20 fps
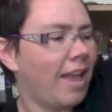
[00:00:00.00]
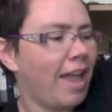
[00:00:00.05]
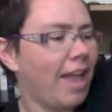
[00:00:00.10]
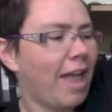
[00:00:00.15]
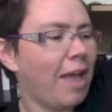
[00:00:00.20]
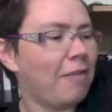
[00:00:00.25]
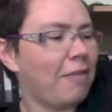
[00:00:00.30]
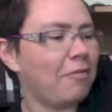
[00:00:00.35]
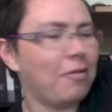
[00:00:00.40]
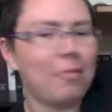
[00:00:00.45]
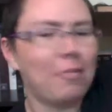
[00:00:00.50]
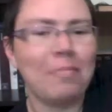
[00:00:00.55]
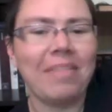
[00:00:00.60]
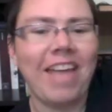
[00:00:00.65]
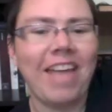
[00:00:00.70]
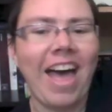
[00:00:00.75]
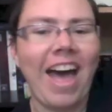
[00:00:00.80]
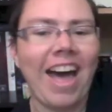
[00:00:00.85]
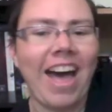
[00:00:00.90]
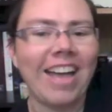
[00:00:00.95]
and from
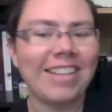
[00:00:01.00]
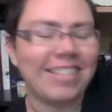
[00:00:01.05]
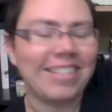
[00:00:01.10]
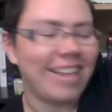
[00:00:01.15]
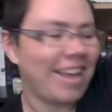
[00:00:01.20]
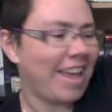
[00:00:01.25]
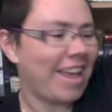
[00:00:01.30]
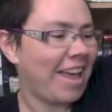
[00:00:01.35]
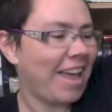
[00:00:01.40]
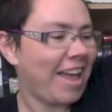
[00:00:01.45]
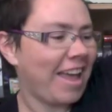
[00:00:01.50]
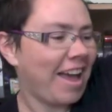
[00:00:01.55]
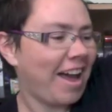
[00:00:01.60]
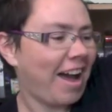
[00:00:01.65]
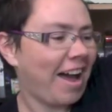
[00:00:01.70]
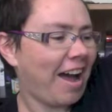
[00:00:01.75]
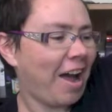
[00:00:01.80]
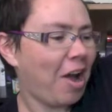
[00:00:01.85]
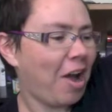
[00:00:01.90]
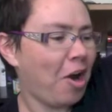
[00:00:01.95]
that,
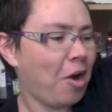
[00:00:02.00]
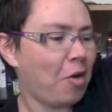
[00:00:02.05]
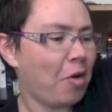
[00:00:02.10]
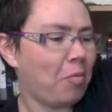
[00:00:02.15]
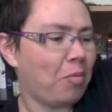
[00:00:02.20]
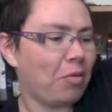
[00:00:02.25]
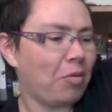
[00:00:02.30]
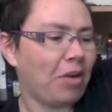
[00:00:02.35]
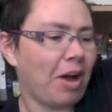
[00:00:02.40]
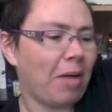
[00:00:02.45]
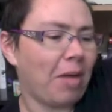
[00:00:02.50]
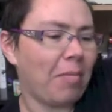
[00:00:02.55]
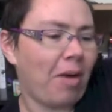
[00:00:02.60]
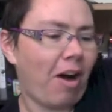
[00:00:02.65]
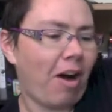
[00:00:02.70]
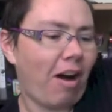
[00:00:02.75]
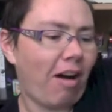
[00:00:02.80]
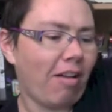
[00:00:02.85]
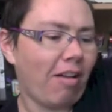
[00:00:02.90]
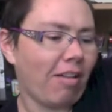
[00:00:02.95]
I hope will come
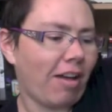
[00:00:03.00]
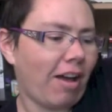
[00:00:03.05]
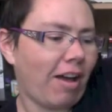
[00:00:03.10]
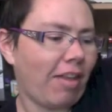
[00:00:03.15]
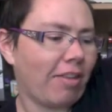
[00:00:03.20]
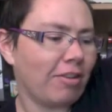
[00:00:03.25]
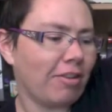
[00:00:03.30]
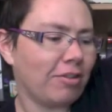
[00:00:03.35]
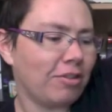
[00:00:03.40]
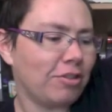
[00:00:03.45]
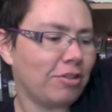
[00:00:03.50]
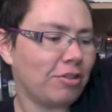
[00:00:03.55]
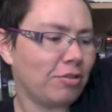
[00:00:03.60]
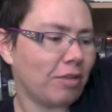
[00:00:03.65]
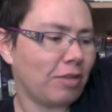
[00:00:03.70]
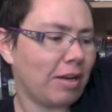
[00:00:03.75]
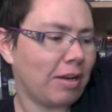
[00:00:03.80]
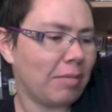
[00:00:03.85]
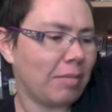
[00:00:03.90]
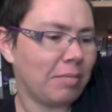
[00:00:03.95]
all other
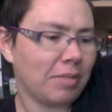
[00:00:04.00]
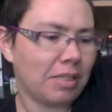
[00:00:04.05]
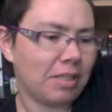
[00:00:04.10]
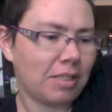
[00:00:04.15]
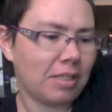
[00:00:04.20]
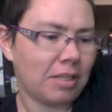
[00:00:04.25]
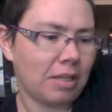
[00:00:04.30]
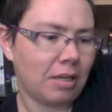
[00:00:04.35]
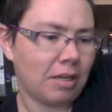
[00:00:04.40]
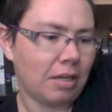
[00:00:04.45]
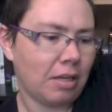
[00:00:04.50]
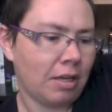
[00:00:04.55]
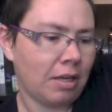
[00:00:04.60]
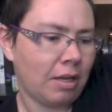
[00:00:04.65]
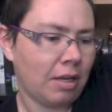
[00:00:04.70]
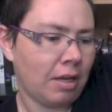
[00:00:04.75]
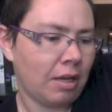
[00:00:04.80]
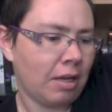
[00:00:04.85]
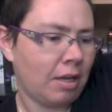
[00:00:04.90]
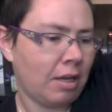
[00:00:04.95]
dreams
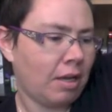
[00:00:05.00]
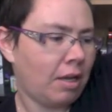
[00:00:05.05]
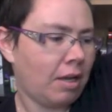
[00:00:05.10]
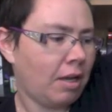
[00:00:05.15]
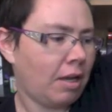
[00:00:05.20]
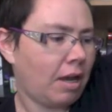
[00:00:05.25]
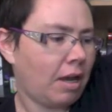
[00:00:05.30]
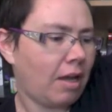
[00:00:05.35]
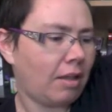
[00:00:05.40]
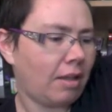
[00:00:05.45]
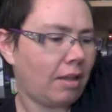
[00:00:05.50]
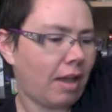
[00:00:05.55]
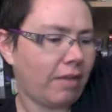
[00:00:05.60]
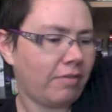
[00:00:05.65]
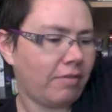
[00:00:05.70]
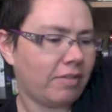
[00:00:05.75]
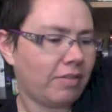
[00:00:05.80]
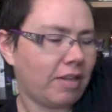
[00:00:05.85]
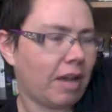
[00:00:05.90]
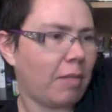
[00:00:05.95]
a
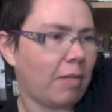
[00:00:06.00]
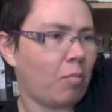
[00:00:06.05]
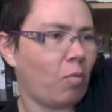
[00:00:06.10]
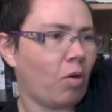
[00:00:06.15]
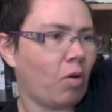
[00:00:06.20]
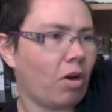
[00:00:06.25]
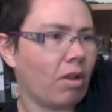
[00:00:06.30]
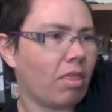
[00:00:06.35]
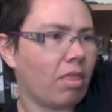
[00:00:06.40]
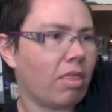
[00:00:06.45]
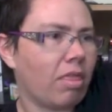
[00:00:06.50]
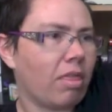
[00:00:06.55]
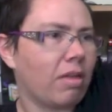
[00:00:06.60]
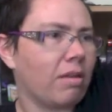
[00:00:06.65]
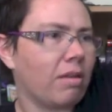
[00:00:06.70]
lifetime worth.